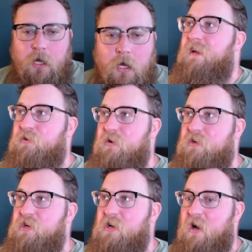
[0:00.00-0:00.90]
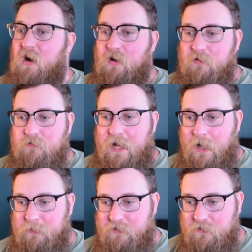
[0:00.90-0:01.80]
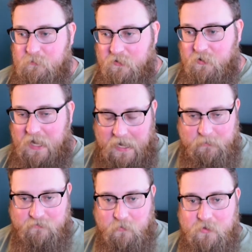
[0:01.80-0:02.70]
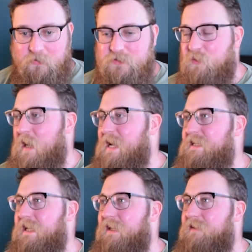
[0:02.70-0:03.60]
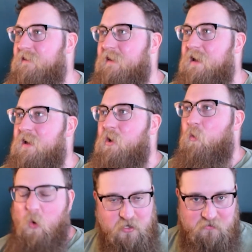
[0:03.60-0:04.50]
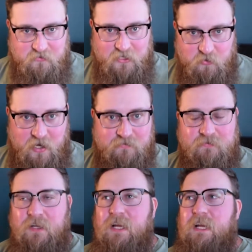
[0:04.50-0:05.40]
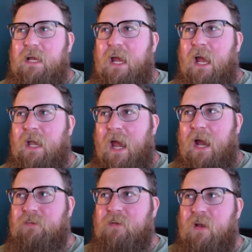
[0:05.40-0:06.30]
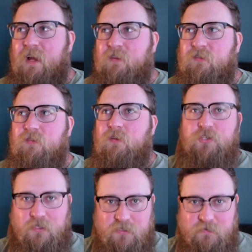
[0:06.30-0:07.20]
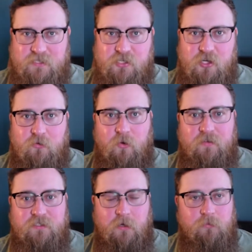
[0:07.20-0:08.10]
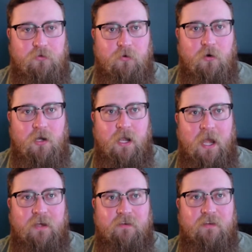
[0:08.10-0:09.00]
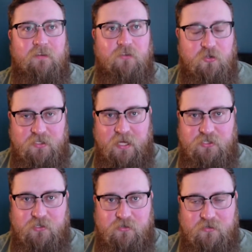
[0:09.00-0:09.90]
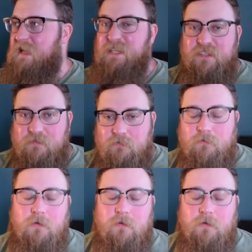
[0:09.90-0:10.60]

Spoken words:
The introduction of Albus's brother Aberforth was great. He is wonderfully gruff and adds a nice juxtaposition with Dumbledore and his good-naturedness.